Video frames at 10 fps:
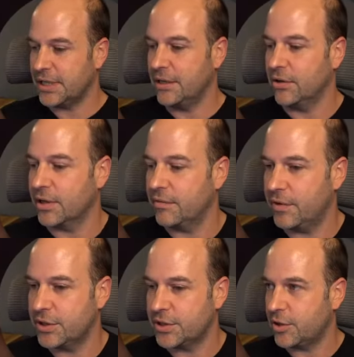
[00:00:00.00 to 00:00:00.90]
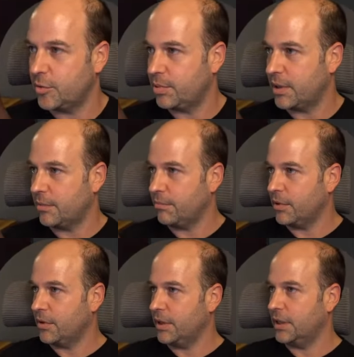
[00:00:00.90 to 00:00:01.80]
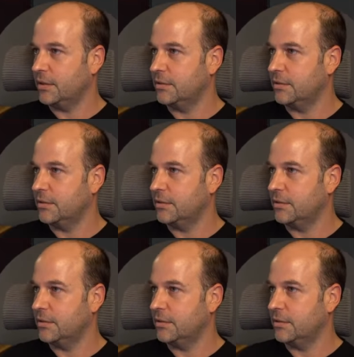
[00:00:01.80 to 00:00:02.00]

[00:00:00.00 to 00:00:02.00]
Look, if I just open up my